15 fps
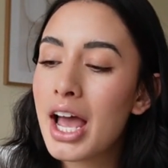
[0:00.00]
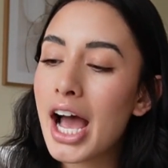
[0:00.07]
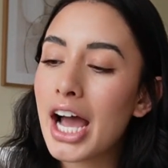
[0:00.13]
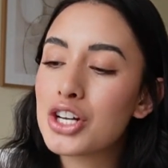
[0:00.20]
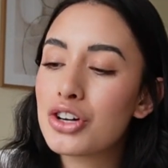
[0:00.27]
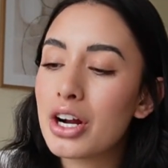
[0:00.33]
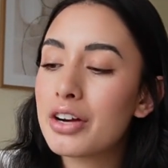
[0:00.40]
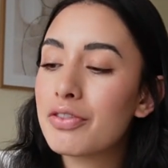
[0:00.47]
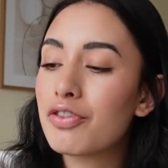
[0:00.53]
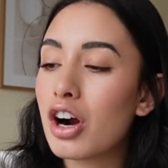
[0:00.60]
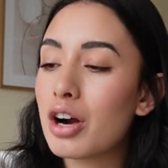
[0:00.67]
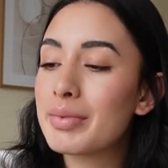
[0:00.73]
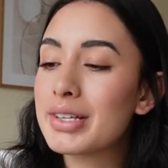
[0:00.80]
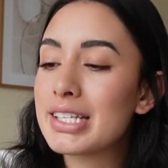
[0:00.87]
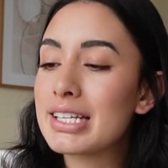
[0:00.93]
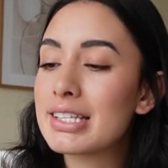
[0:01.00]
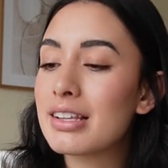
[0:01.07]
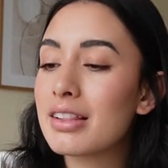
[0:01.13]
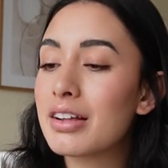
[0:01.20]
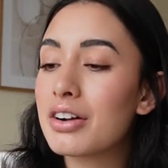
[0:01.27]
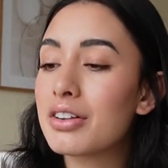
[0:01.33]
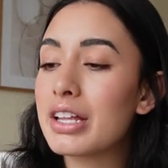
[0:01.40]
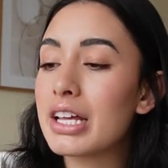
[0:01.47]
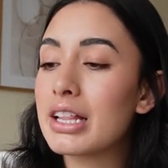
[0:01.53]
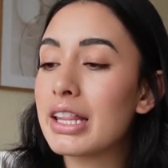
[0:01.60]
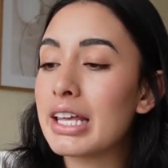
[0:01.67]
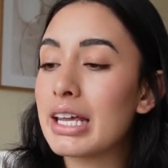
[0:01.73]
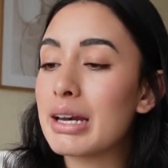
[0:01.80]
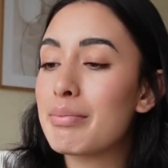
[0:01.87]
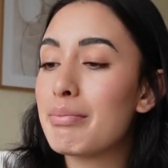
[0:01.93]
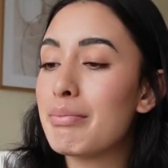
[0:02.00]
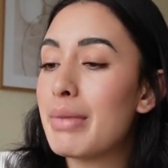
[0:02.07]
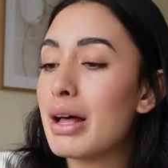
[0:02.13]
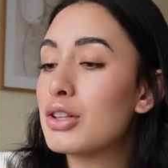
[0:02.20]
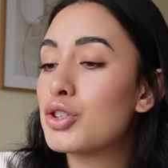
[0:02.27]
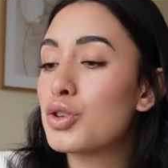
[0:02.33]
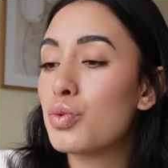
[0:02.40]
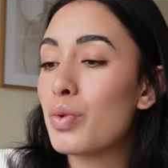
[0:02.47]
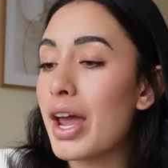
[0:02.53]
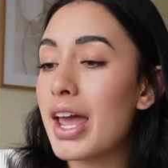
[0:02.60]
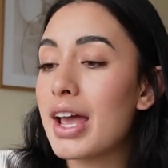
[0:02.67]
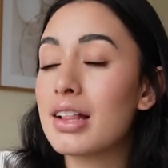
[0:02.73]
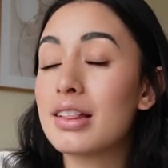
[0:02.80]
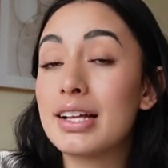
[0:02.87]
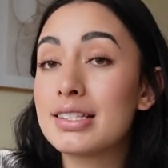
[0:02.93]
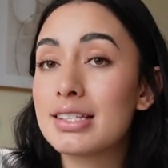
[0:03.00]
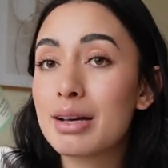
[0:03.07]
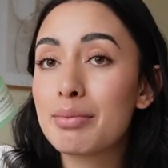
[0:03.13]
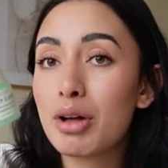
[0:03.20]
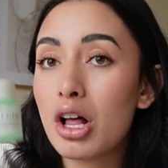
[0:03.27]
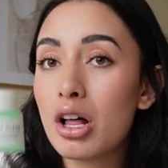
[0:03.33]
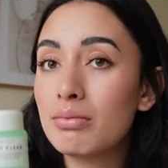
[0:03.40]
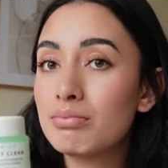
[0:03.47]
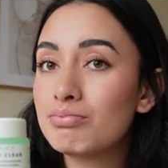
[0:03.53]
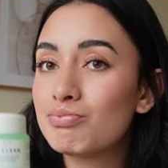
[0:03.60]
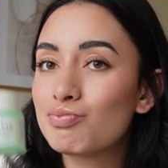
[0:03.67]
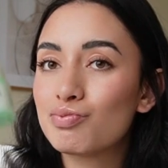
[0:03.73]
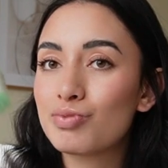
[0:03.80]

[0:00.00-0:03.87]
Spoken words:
I tried Pharmacy's Clearly Clean Melt Away Cleansing Balm.